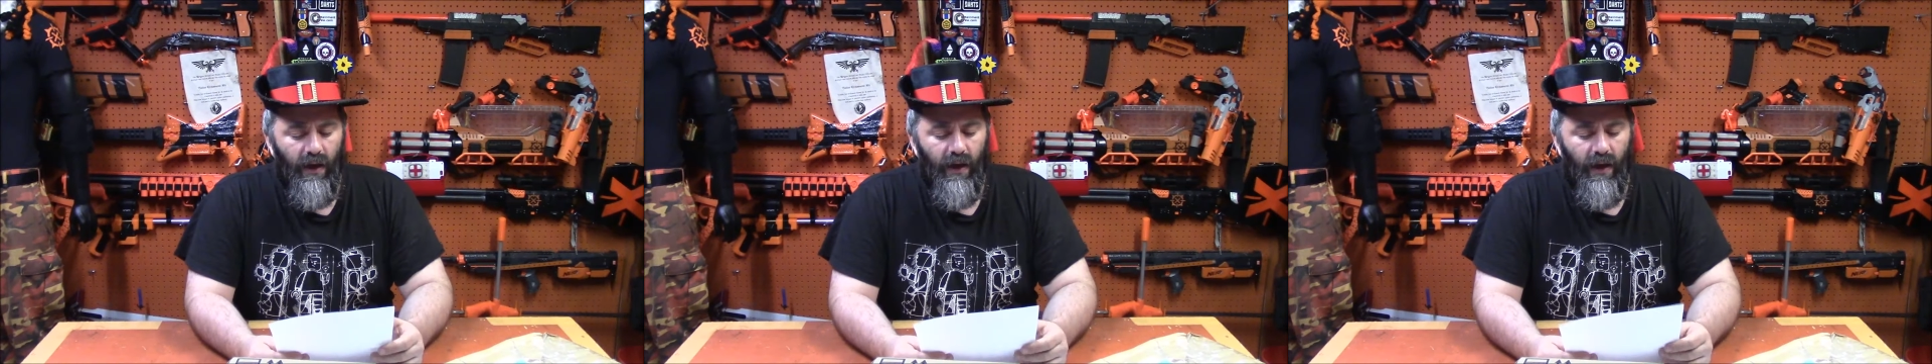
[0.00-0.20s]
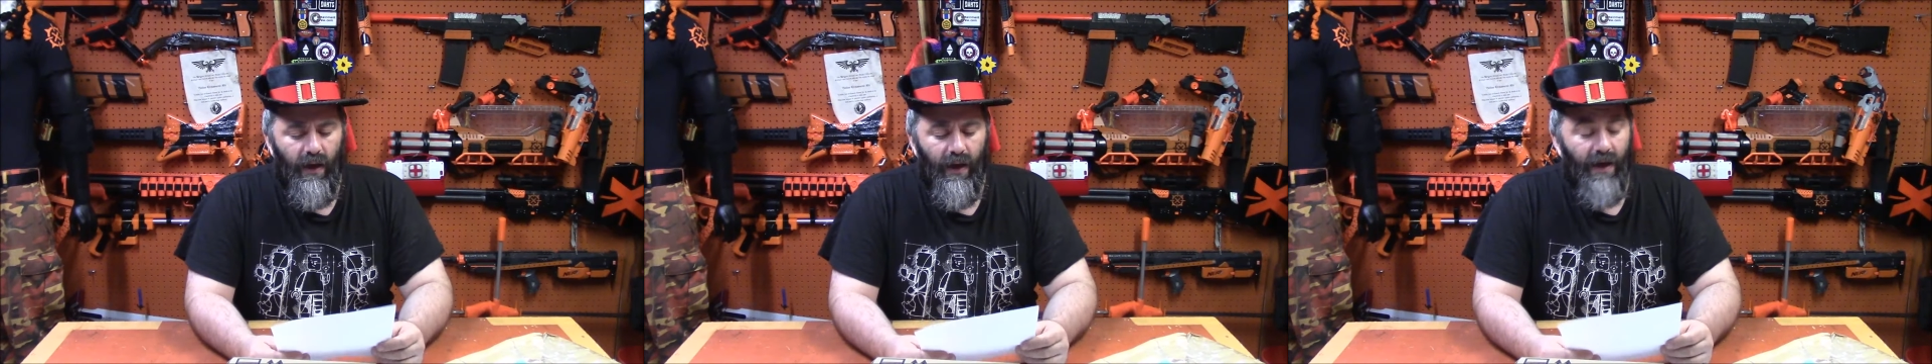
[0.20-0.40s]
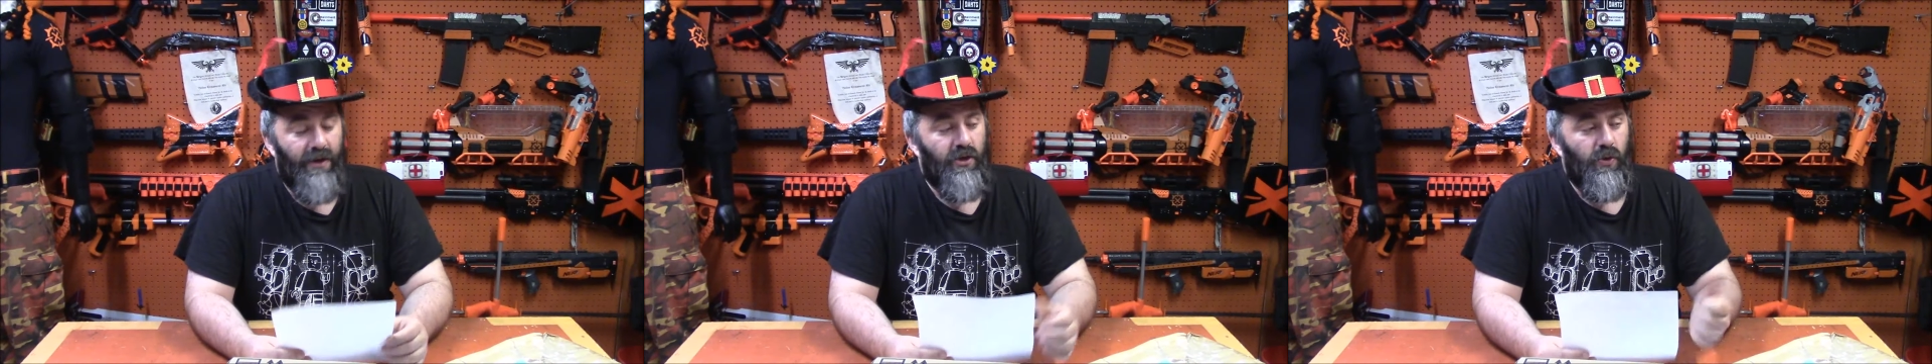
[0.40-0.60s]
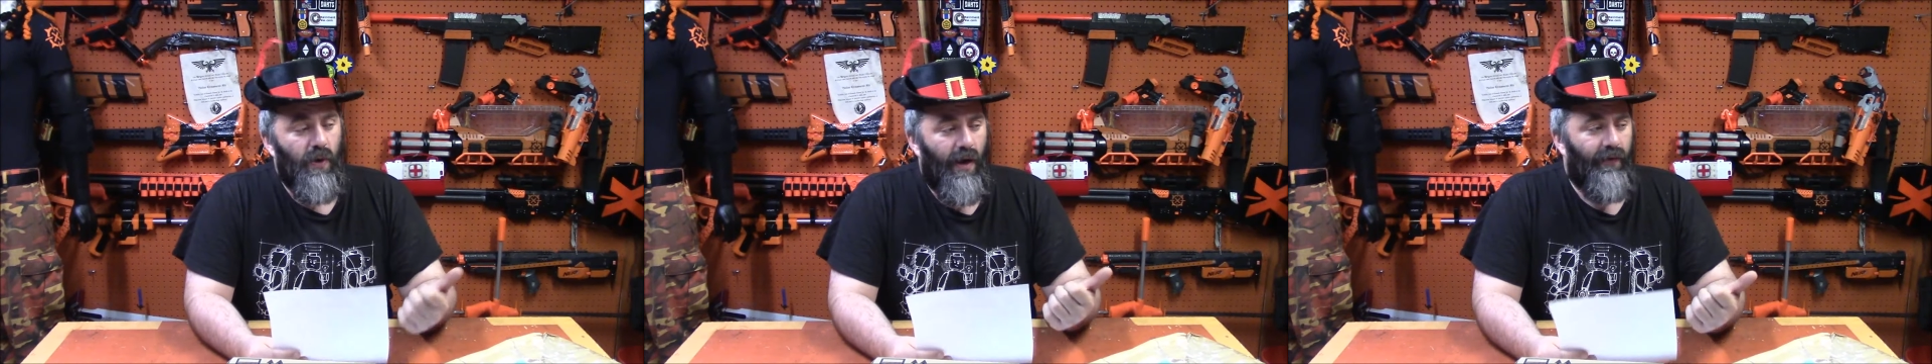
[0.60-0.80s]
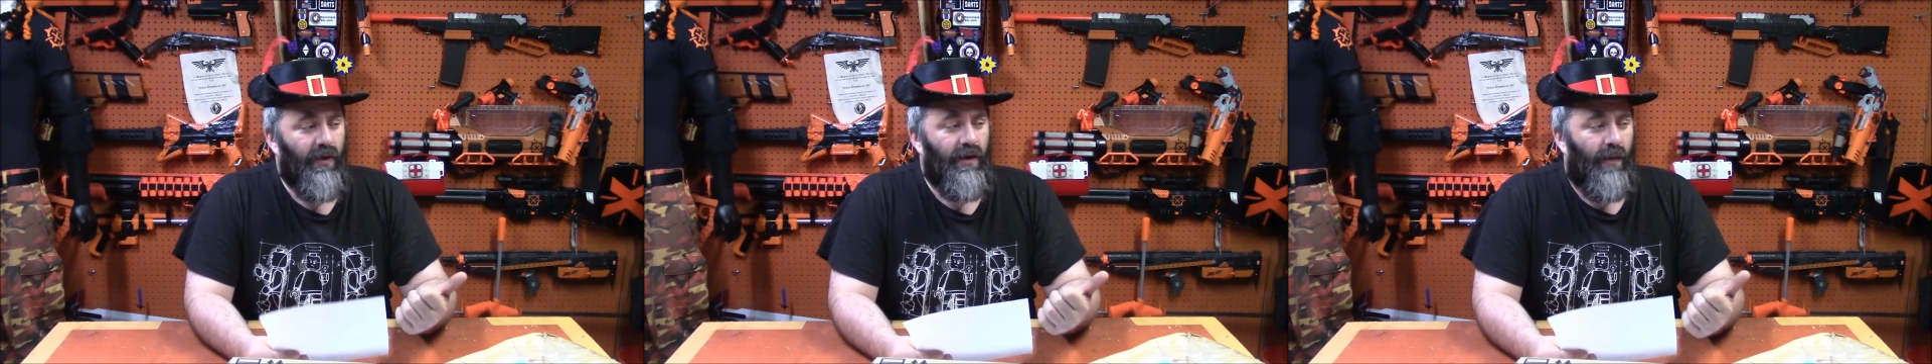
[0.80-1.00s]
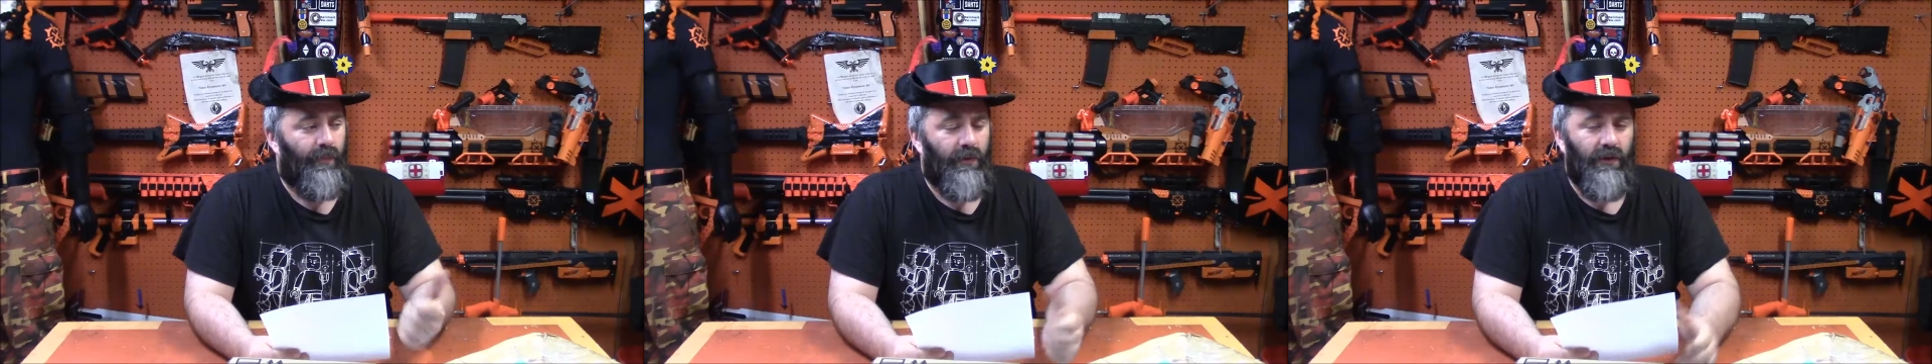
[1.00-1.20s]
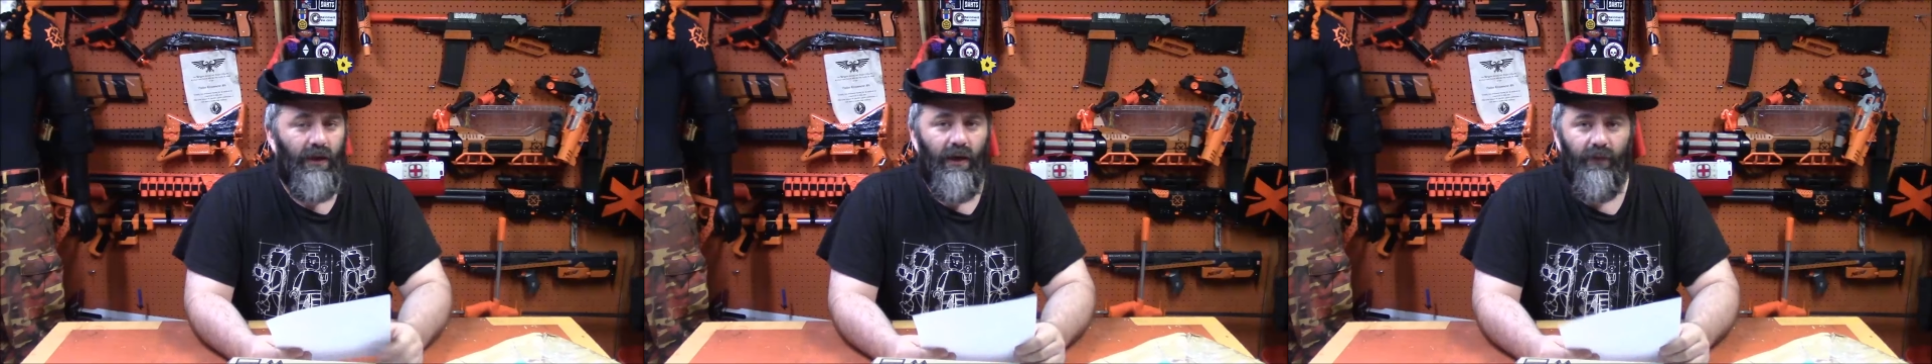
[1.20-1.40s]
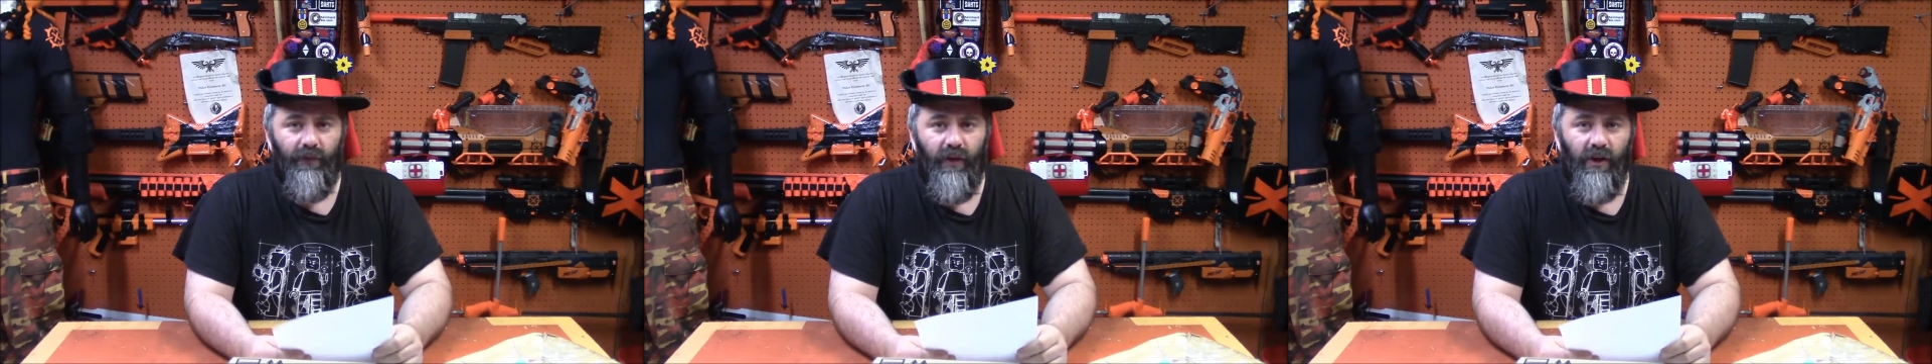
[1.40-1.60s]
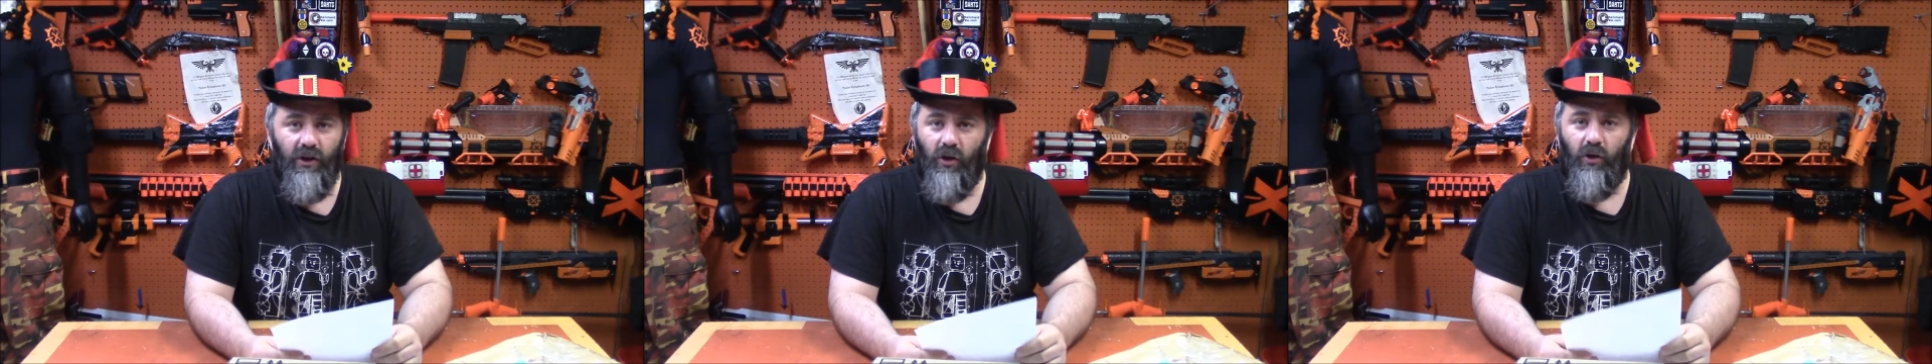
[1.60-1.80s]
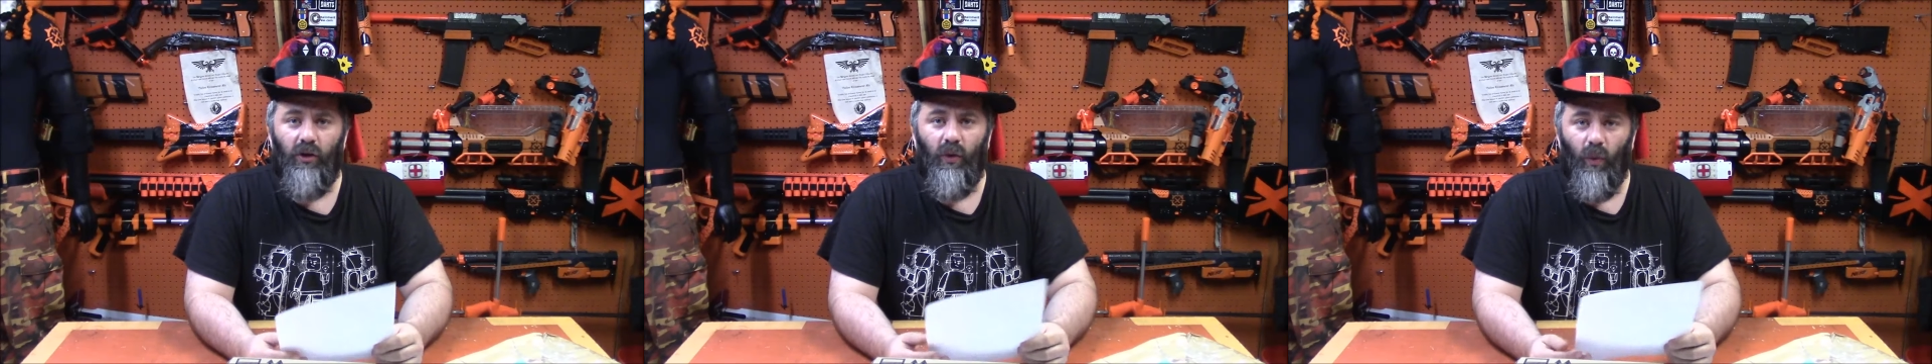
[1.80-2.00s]
Uh, I do have a couple of the
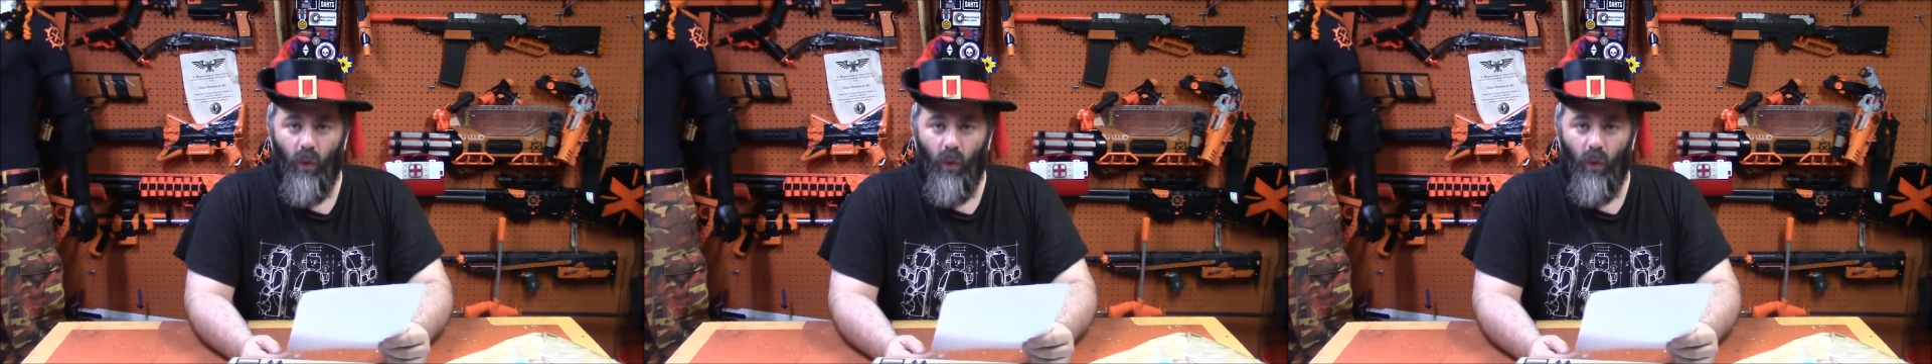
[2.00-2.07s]
Colonel